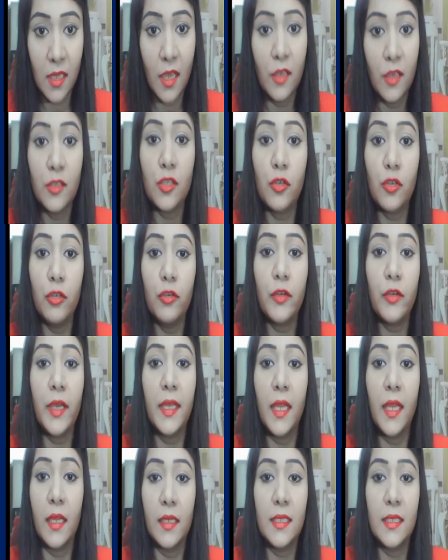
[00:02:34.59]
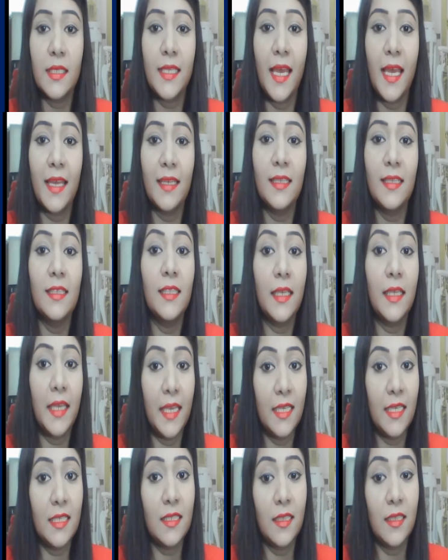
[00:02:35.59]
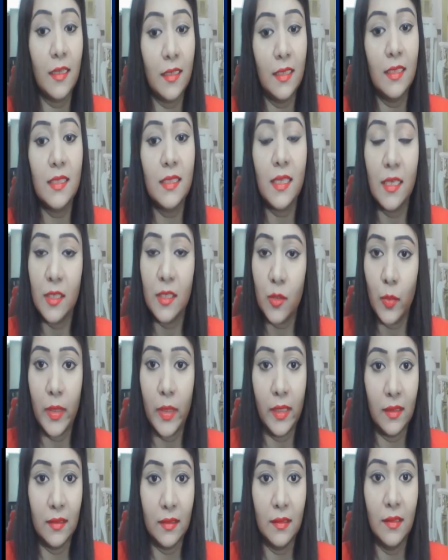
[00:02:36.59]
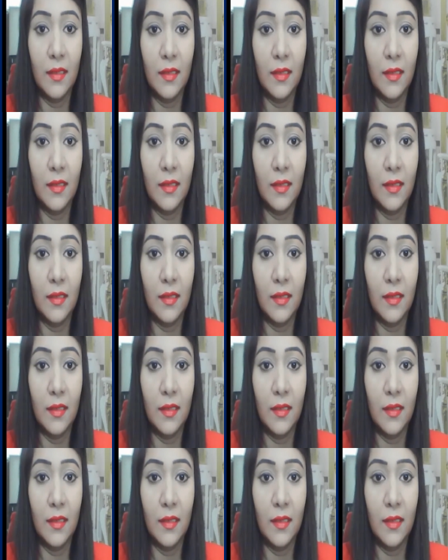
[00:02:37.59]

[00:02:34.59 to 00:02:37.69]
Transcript: so you can understand the case studies as well.